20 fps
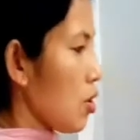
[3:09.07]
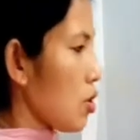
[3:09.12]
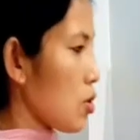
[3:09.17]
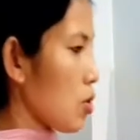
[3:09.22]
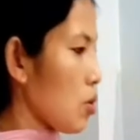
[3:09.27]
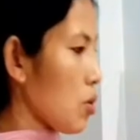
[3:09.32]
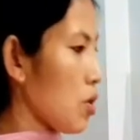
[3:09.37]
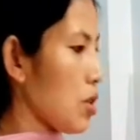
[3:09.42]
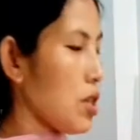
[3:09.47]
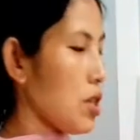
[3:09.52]

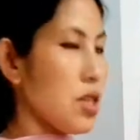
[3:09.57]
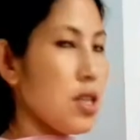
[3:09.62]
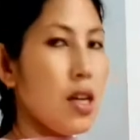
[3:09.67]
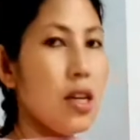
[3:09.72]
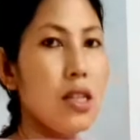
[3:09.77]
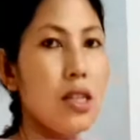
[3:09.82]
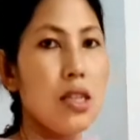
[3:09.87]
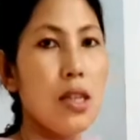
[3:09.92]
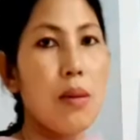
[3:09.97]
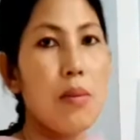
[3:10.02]
So these
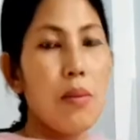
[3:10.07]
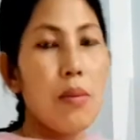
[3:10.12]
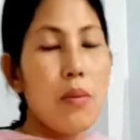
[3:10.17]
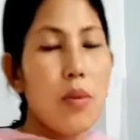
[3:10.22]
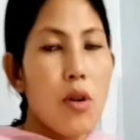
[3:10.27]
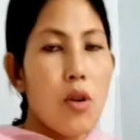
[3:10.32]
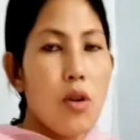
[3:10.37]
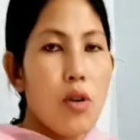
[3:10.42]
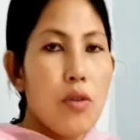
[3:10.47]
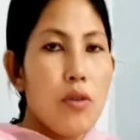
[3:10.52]
are some
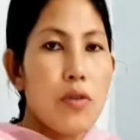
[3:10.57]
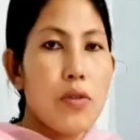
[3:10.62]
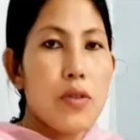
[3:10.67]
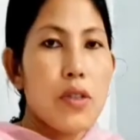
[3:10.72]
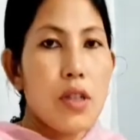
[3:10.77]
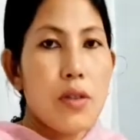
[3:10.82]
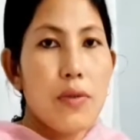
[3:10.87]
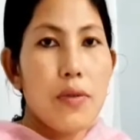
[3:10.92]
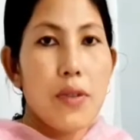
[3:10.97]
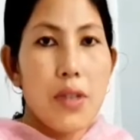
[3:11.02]
of
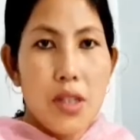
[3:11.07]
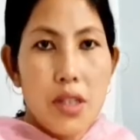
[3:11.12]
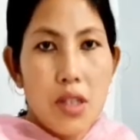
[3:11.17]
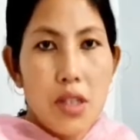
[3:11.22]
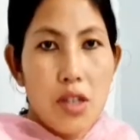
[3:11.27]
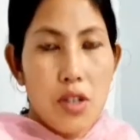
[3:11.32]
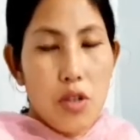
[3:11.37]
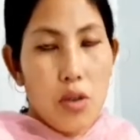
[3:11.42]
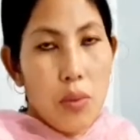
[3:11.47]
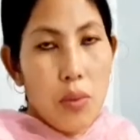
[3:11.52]
the
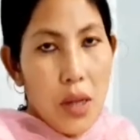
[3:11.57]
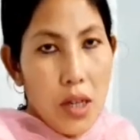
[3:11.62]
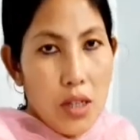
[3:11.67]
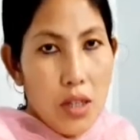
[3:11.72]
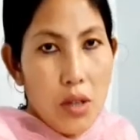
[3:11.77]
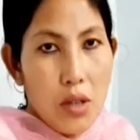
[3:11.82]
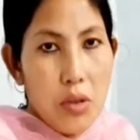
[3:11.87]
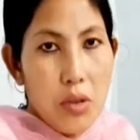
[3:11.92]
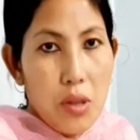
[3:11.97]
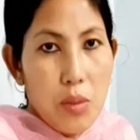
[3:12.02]
features of
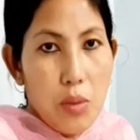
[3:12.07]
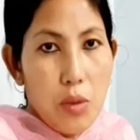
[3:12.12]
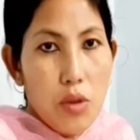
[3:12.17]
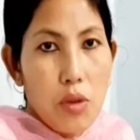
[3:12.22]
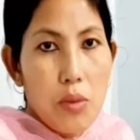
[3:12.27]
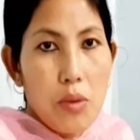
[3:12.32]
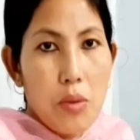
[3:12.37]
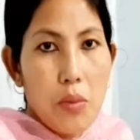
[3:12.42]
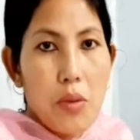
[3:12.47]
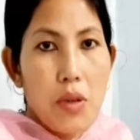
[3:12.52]
asexual mode
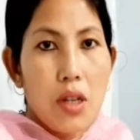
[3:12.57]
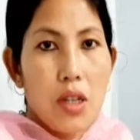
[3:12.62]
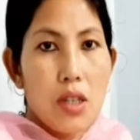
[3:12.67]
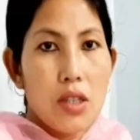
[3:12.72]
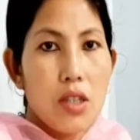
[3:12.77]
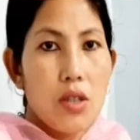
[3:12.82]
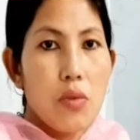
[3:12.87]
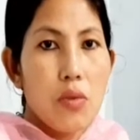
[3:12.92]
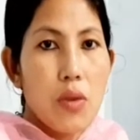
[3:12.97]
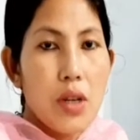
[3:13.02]
of
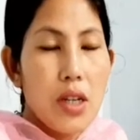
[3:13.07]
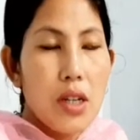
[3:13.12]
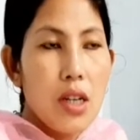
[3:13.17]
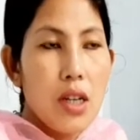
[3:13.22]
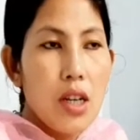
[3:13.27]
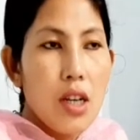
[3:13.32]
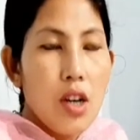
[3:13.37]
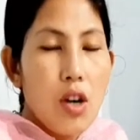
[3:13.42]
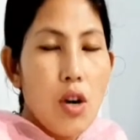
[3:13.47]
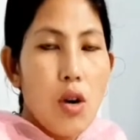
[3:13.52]
reproduction, where
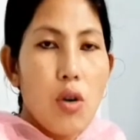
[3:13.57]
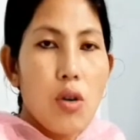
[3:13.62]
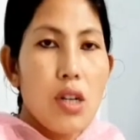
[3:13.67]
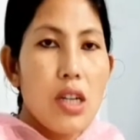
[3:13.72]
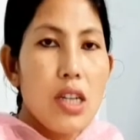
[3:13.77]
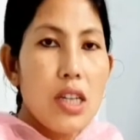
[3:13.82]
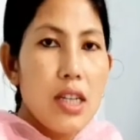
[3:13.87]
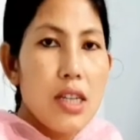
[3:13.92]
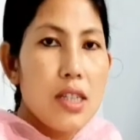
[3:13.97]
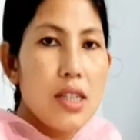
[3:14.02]

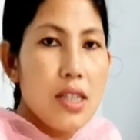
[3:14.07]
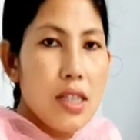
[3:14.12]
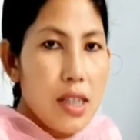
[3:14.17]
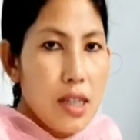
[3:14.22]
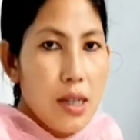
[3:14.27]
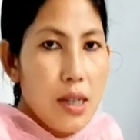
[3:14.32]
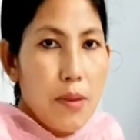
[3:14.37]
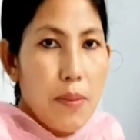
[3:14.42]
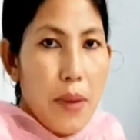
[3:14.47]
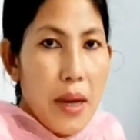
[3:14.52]
only a
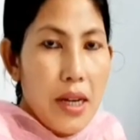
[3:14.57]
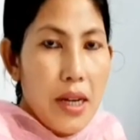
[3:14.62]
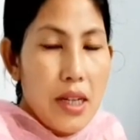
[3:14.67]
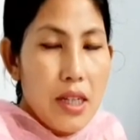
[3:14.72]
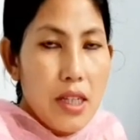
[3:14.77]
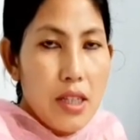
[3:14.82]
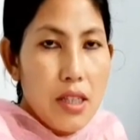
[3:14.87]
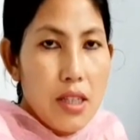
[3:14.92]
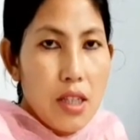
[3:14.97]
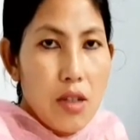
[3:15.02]
single
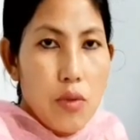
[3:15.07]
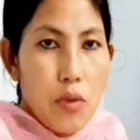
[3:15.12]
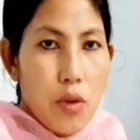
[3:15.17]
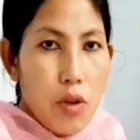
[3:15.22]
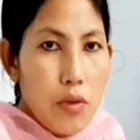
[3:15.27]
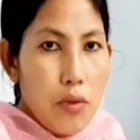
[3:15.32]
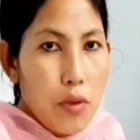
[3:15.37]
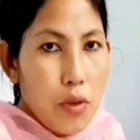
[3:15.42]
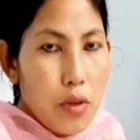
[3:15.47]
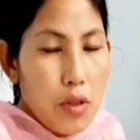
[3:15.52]
parent is
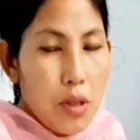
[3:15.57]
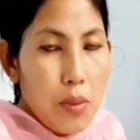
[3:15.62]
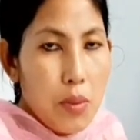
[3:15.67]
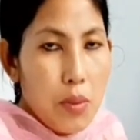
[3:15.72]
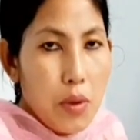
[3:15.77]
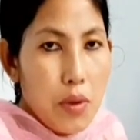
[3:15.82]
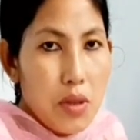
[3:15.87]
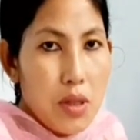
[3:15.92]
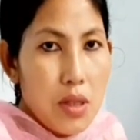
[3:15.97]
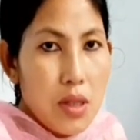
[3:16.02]
involved for the
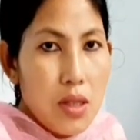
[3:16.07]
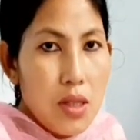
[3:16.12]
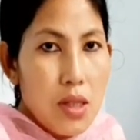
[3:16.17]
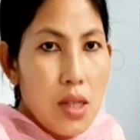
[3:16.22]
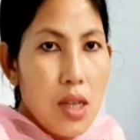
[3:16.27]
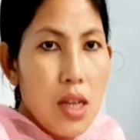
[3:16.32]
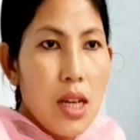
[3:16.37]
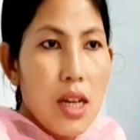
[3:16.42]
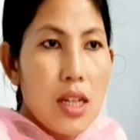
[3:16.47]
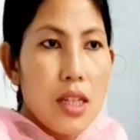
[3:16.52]

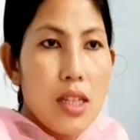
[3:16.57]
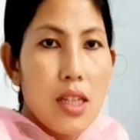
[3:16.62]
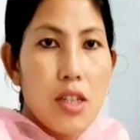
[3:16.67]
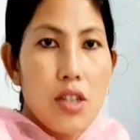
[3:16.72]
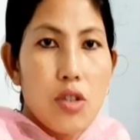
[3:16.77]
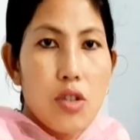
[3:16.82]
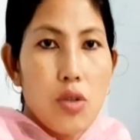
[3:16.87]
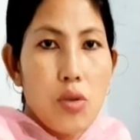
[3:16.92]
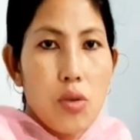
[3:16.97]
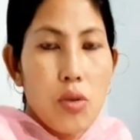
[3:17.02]
process. There
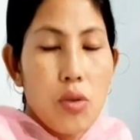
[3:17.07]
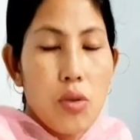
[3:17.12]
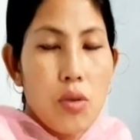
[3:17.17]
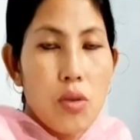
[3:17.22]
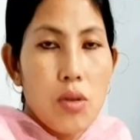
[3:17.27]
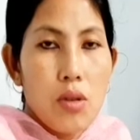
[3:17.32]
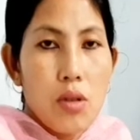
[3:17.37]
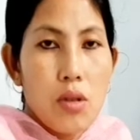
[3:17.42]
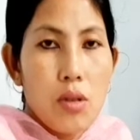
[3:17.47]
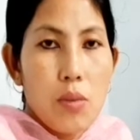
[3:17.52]
is
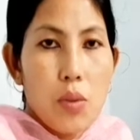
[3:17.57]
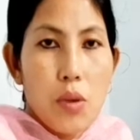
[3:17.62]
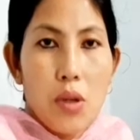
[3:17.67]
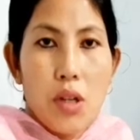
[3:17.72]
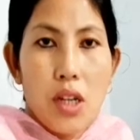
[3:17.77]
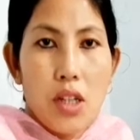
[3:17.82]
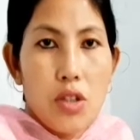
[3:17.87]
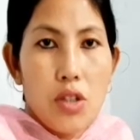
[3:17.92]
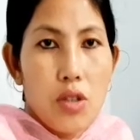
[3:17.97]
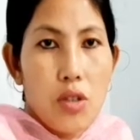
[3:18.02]
no
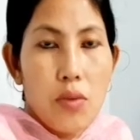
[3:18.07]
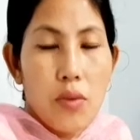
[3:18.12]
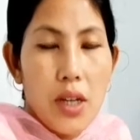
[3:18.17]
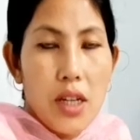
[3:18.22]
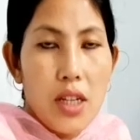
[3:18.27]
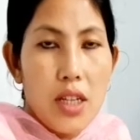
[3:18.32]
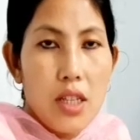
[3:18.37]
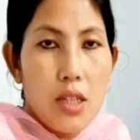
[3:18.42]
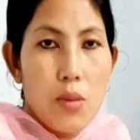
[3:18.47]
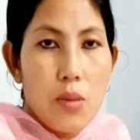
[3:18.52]
production of
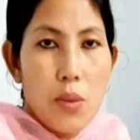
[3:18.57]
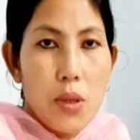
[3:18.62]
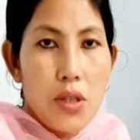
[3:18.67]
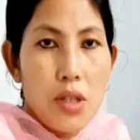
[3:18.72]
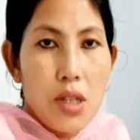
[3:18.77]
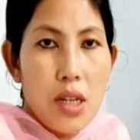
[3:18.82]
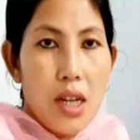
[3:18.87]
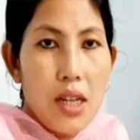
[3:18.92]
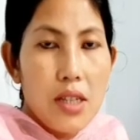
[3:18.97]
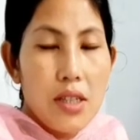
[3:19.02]
any
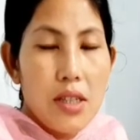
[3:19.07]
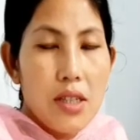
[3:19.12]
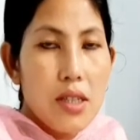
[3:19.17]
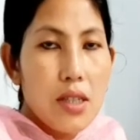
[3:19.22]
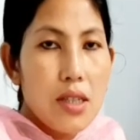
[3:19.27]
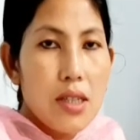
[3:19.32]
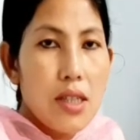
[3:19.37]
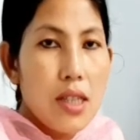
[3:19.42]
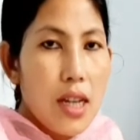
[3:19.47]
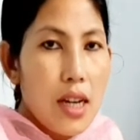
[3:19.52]
specialized
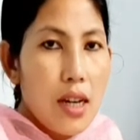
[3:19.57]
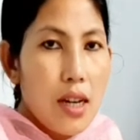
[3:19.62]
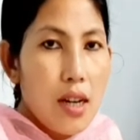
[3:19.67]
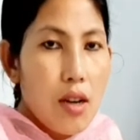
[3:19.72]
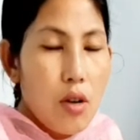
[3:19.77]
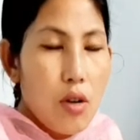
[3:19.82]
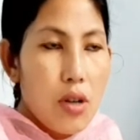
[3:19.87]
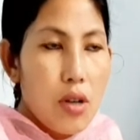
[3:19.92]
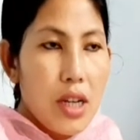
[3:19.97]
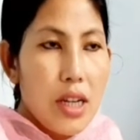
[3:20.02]
cell
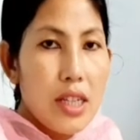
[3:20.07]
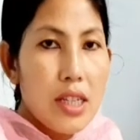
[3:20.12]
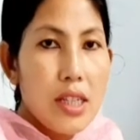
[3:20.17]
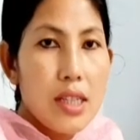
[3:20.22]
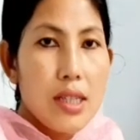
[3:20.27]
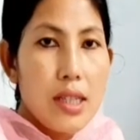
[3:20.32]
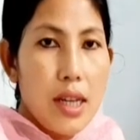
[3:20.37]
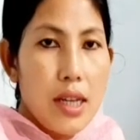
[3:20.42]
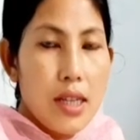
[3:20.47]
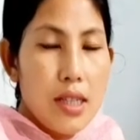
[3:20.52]
or any
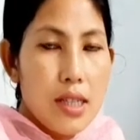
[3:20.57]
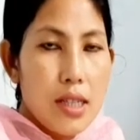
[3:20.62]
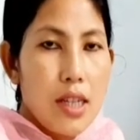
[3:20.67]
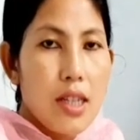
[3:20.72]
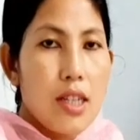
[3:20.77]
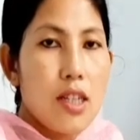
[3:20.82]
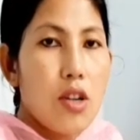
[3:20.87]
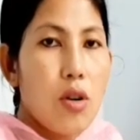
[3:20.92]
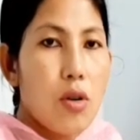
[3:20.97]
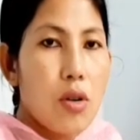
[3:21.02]
sex
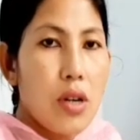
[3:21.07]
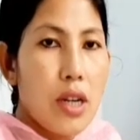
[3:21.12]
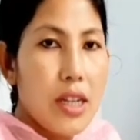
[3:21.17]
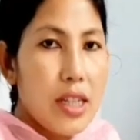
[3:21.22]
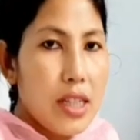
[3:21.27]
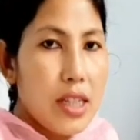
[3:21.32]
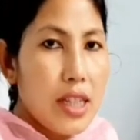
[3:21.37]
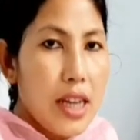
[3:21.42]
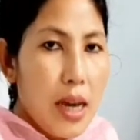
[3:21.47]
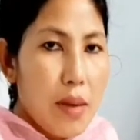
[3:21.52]
cell or
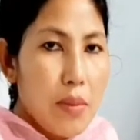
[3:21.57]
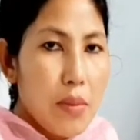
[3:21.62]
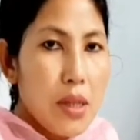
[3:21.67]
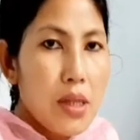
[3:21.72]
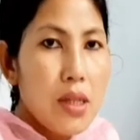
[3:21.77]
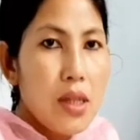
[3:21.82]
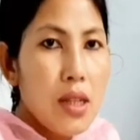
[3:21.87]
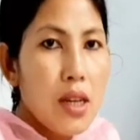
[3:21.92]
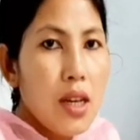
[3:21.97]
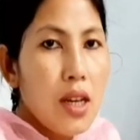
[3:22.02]
any gamete.